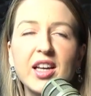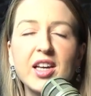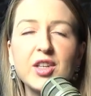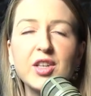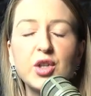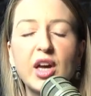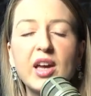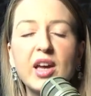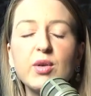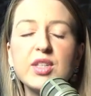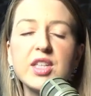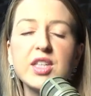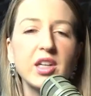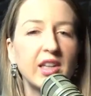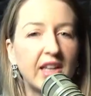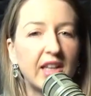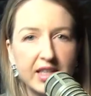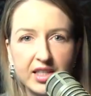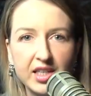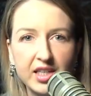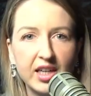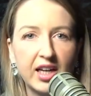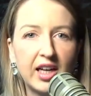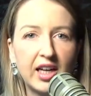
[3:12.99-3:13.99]
So he was a
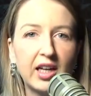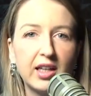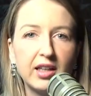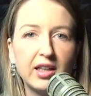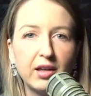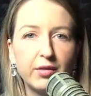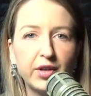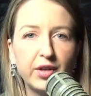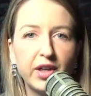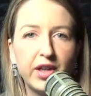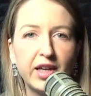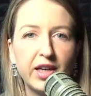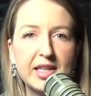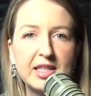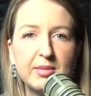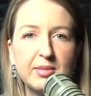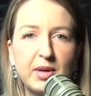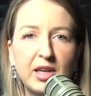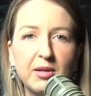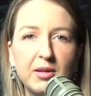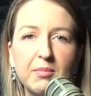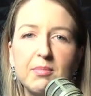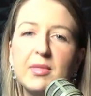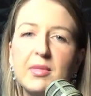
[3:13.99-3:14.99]
classic car lover. I
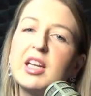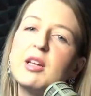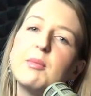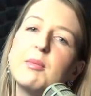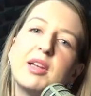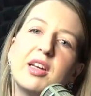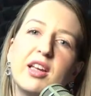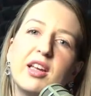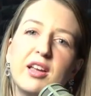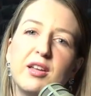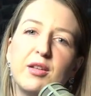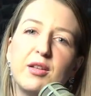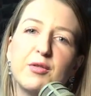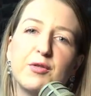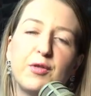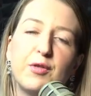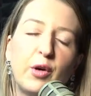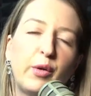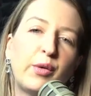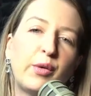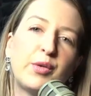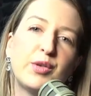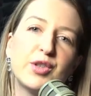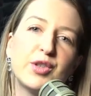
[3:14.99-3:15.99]
spent many, many
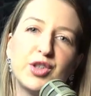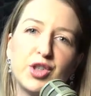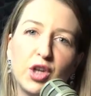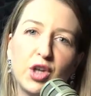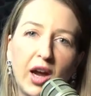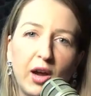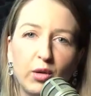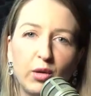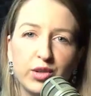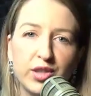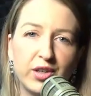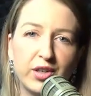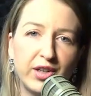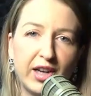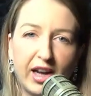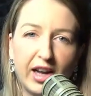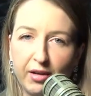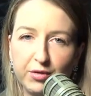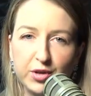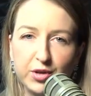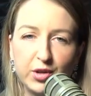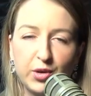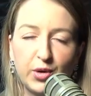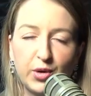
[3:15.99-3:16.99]
fond childhood
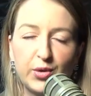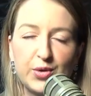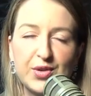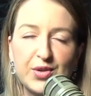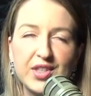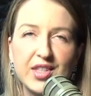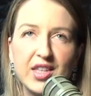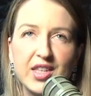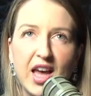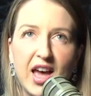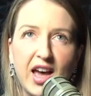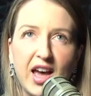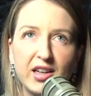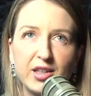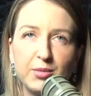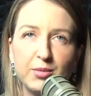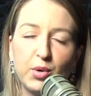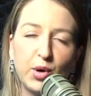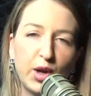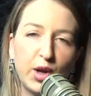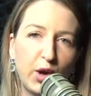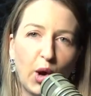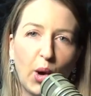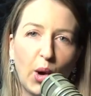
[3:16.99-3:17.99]
afternoons at
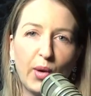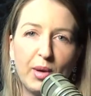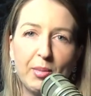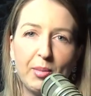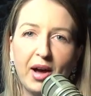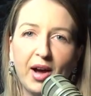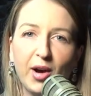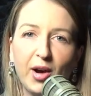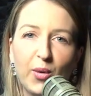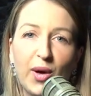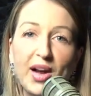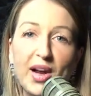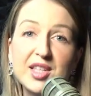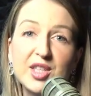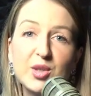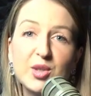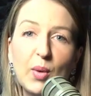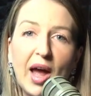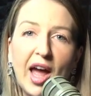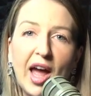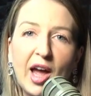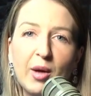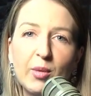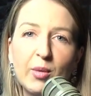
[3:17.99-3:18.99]
Pukekohe Park
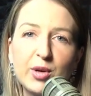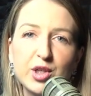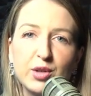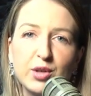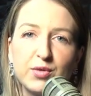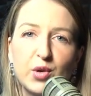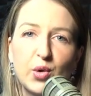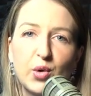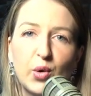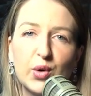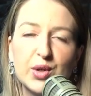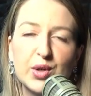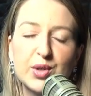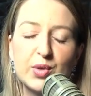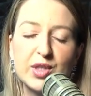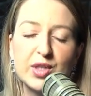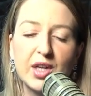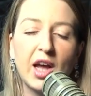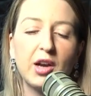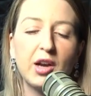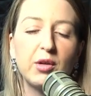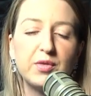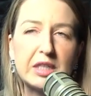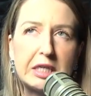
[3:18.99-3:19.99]
Raceway, which of course was
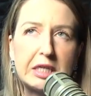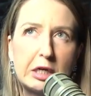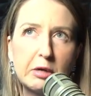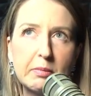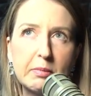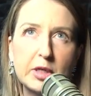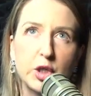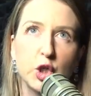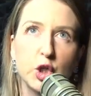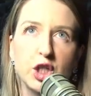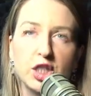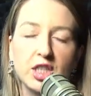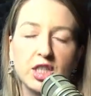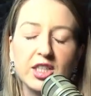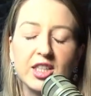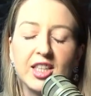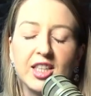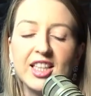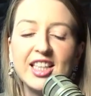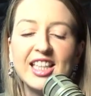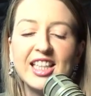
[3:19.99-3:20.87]
kind of decommissioned